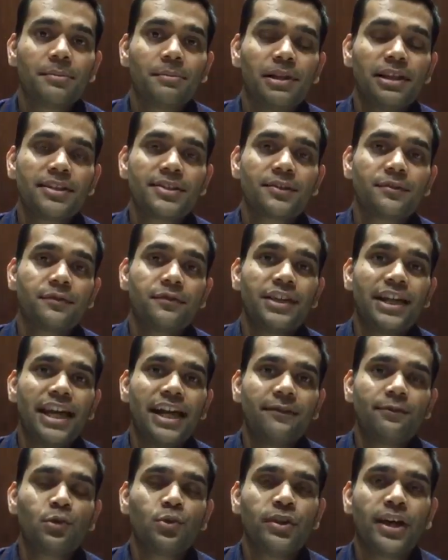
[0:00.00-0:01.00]
Plus we
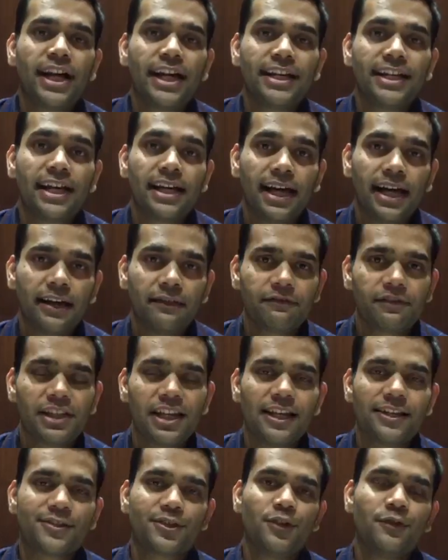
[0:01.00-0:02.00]
have to add half
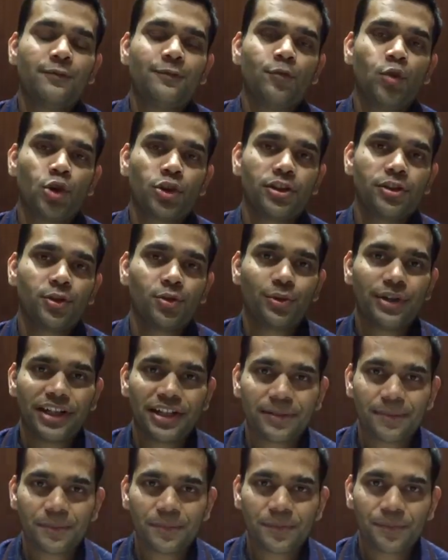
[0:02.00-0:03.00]
glass of water to it.
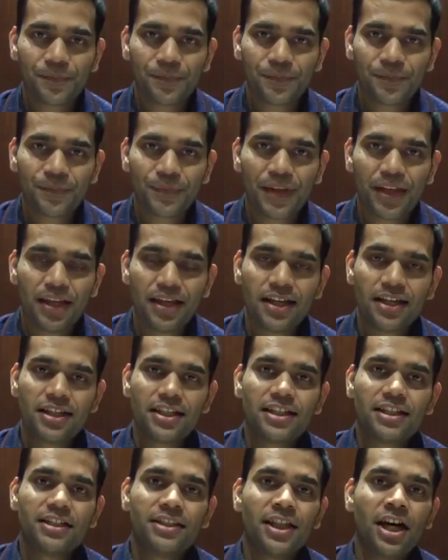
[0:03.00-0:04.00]

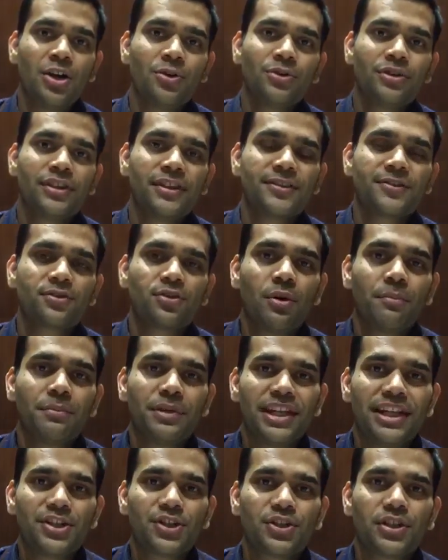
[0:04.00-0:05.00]
Now this
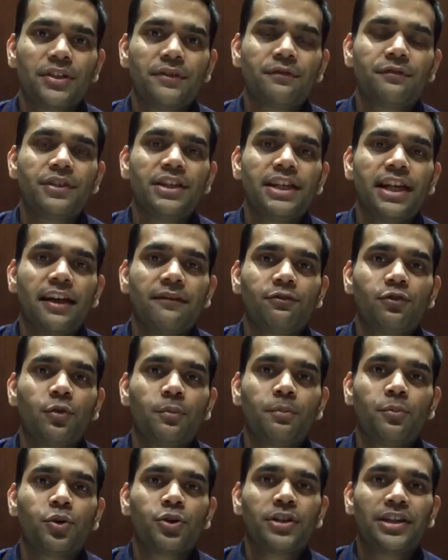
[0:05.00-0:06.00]
combination we have
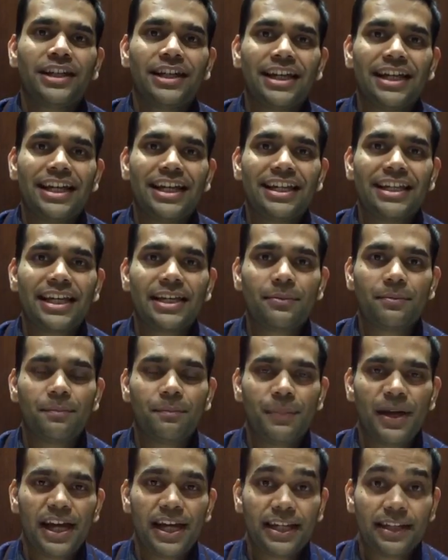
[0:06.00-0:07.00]
to put in a
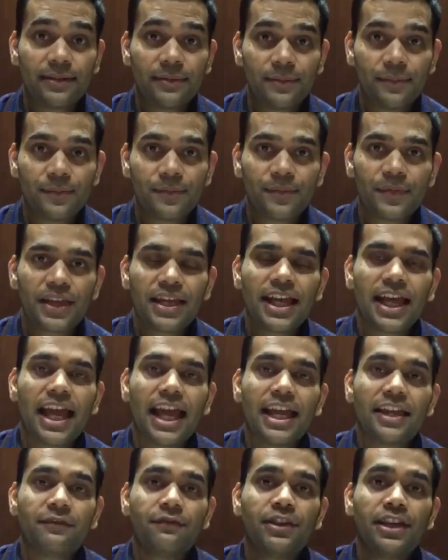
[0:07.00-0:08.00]
pan
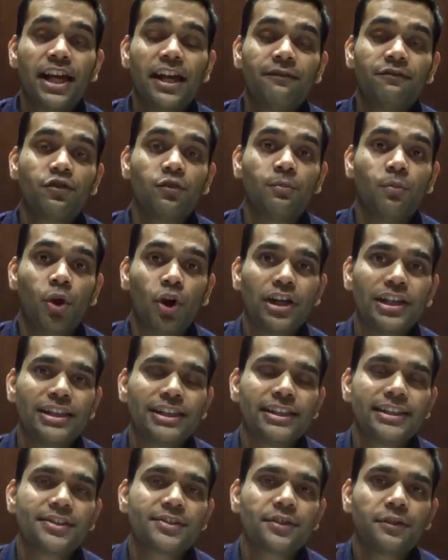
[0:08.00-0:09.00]
and we have to boil
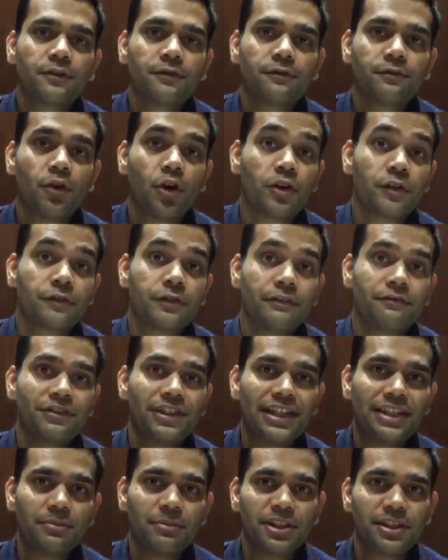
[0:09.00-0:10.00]
this for
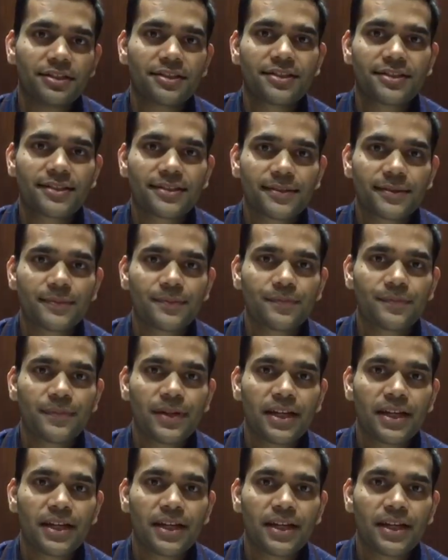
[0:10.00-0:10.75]
15 minutes